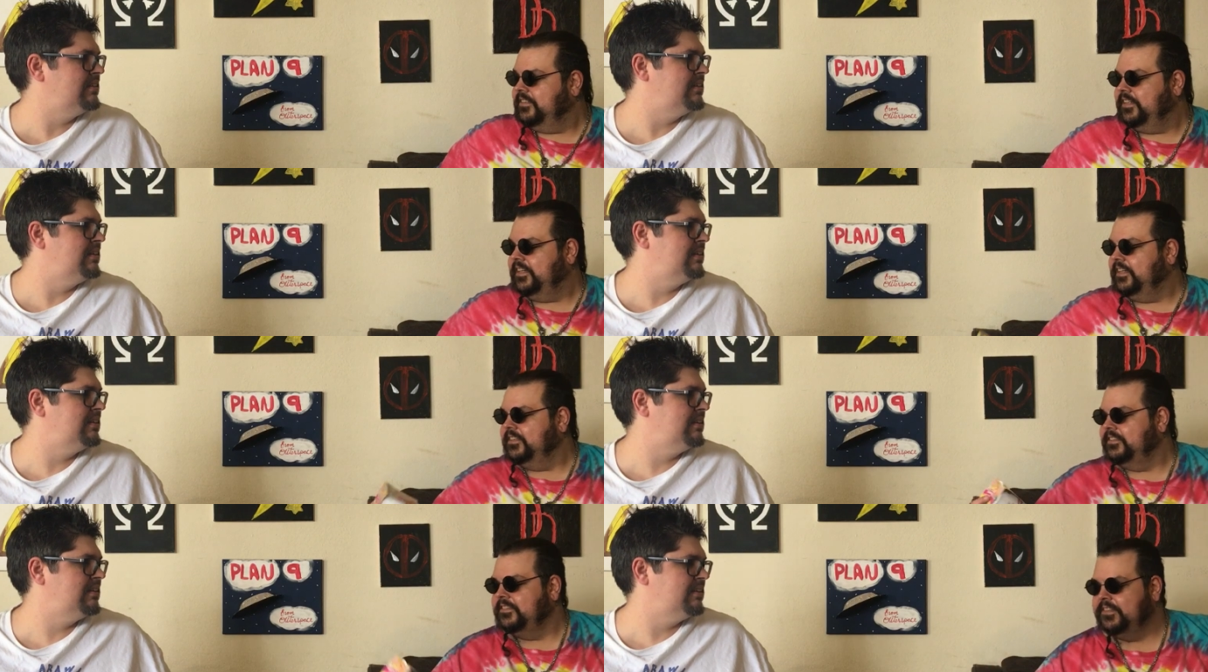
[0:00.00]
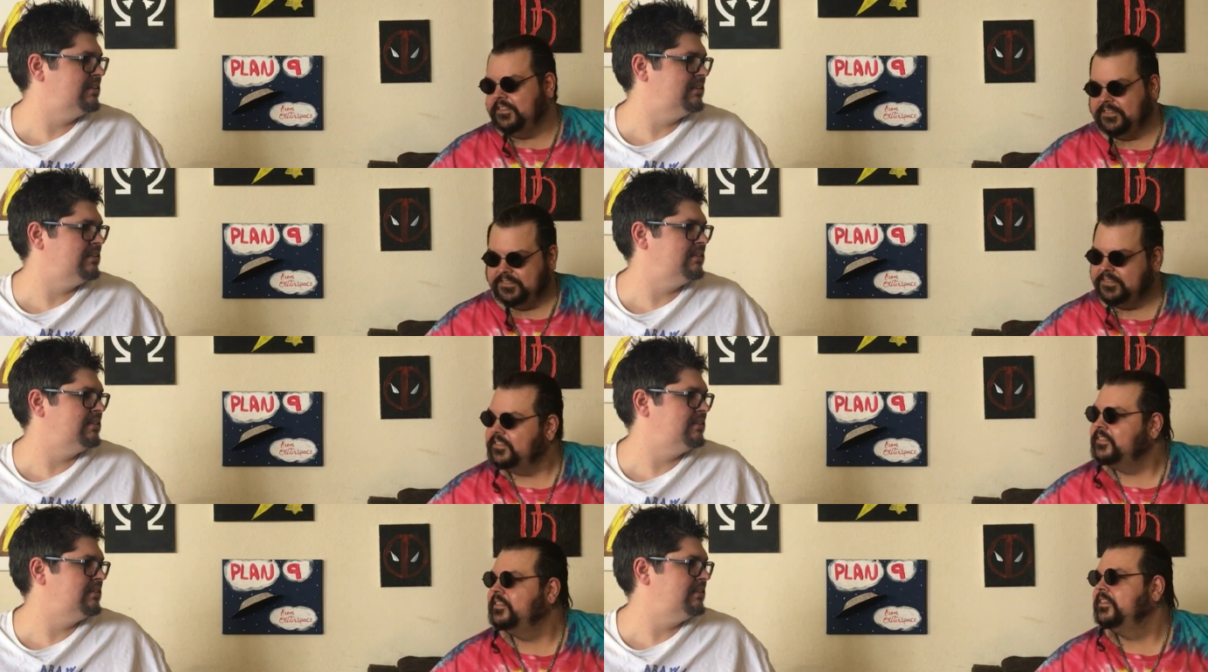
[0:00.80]
Speaker 1: Yeah, you know.
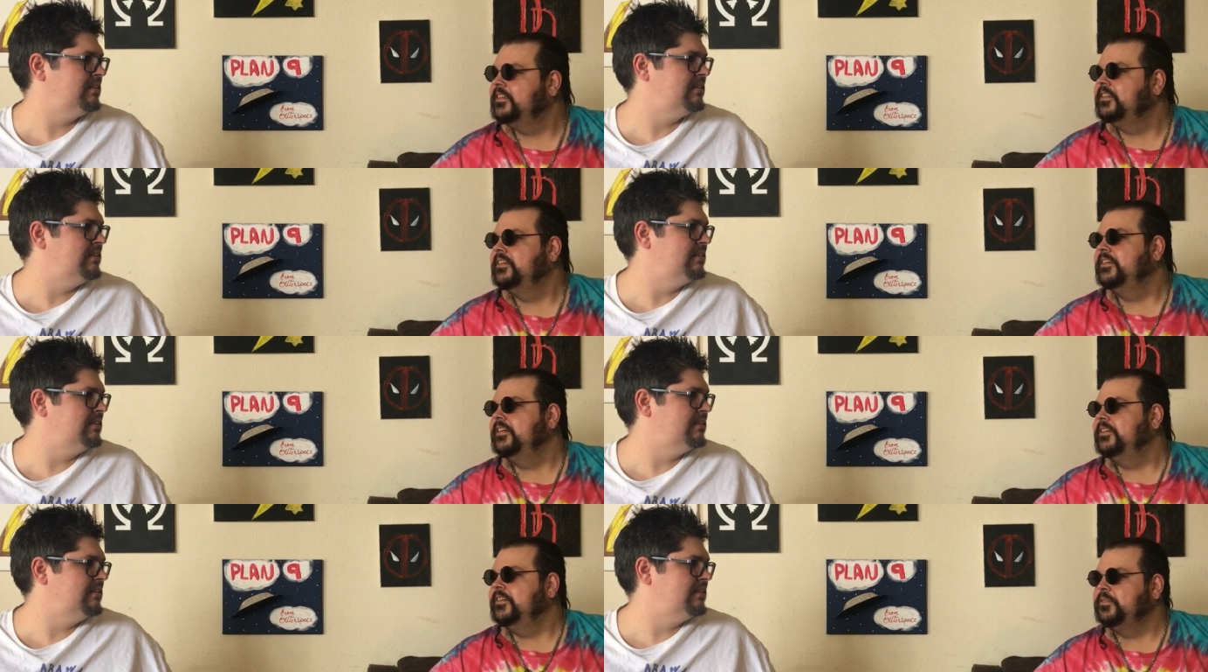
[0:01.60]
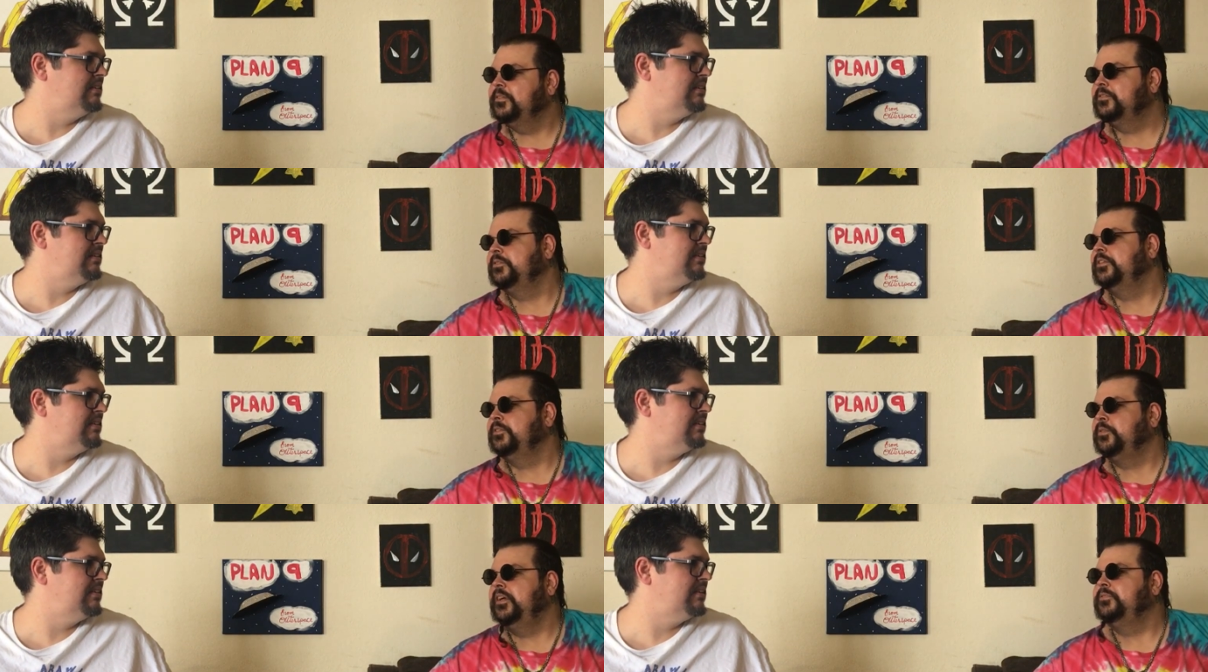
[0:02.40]
I was really
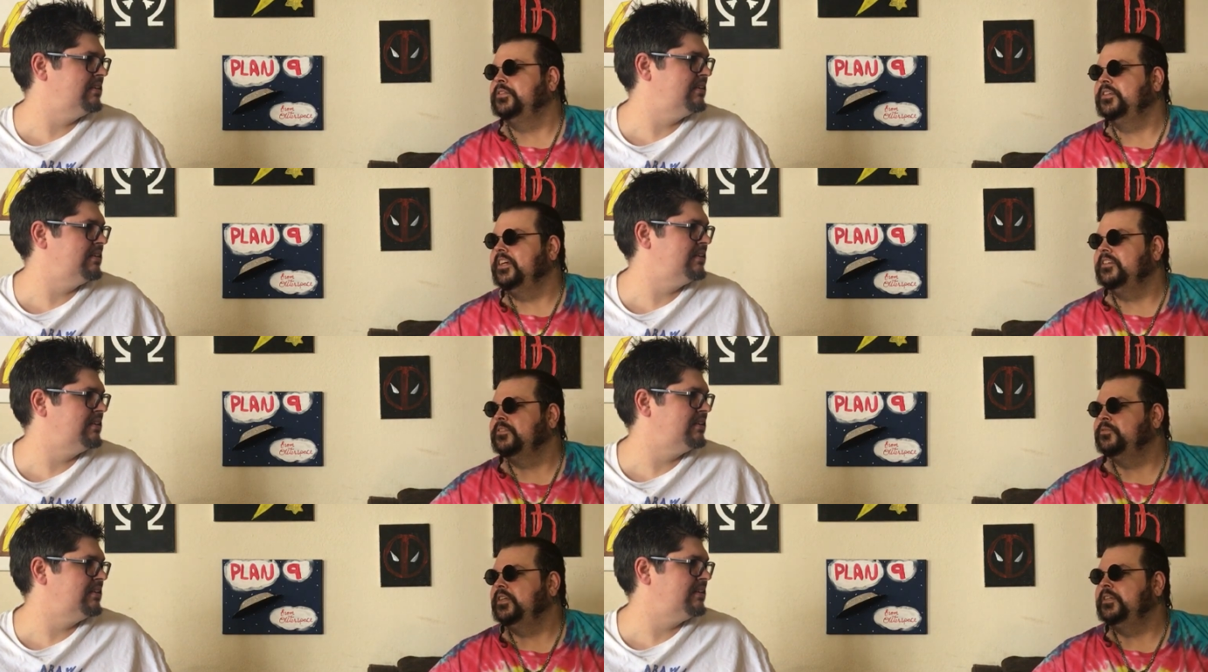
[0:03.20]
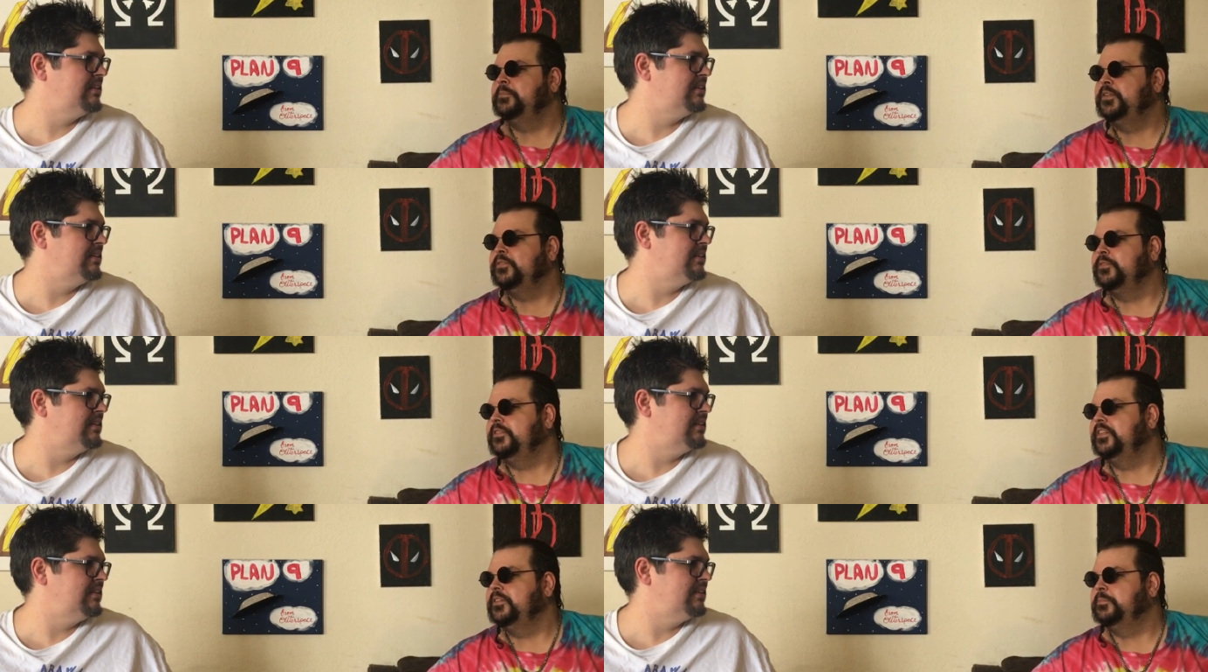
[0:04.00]
grateful you guys invited me over for
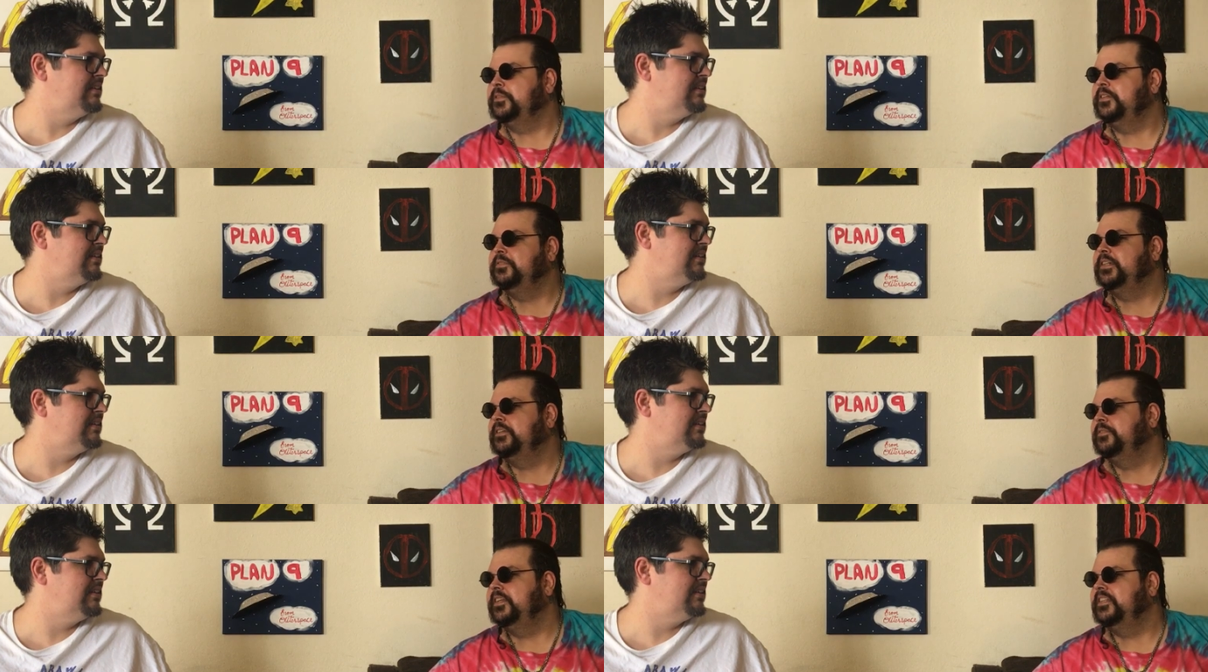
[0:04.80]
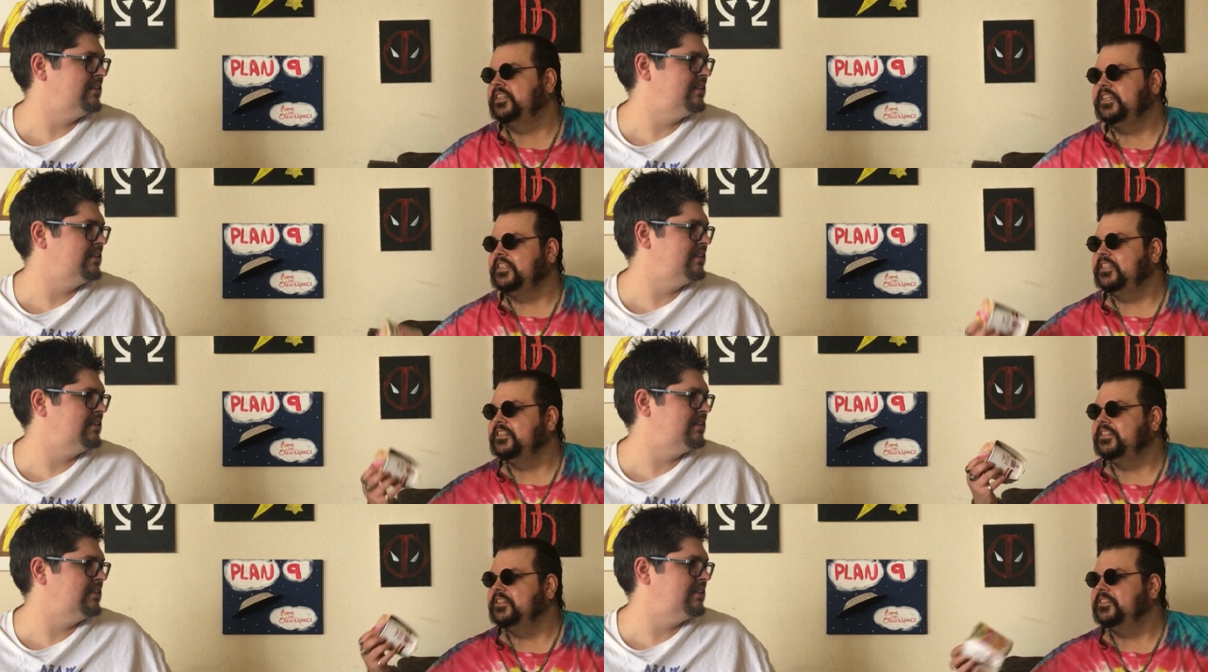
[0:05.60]
dinner, but I figured if I didn't like it,
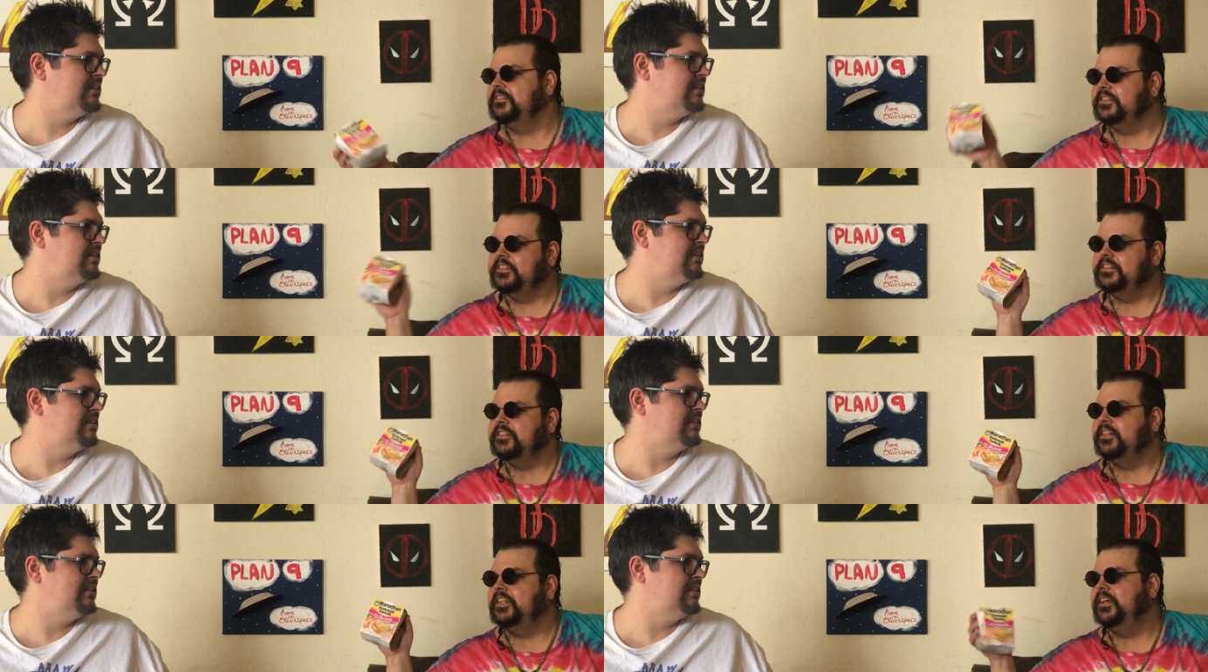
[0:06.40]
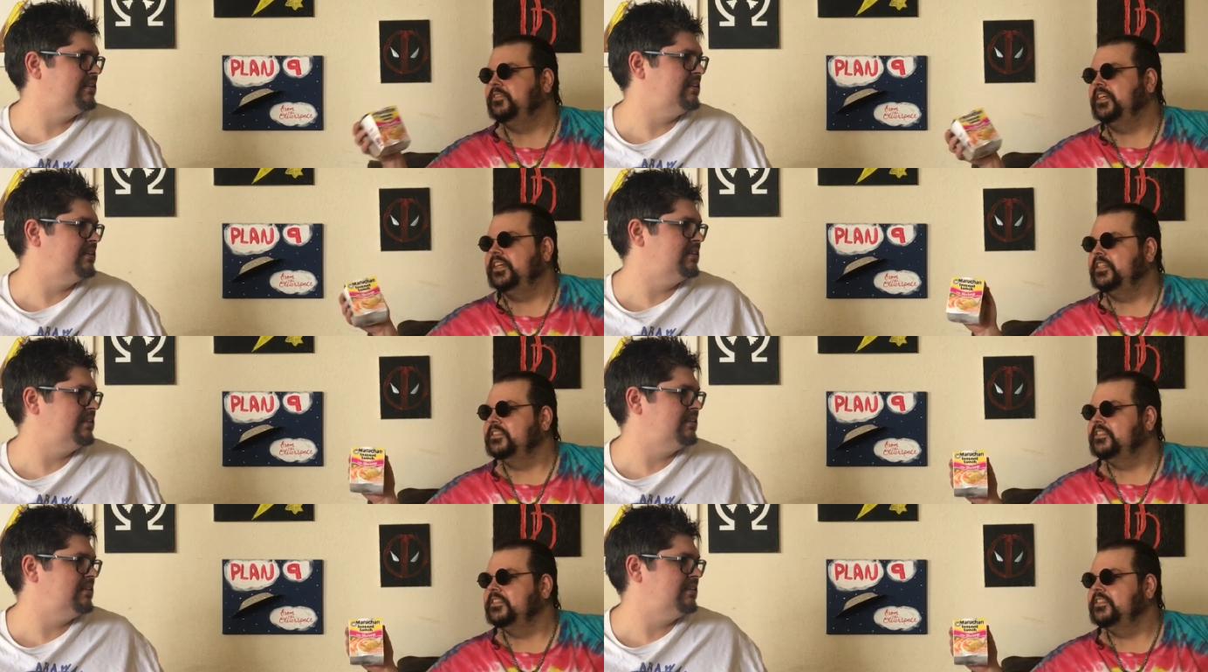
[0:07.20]
you know, I'd have that.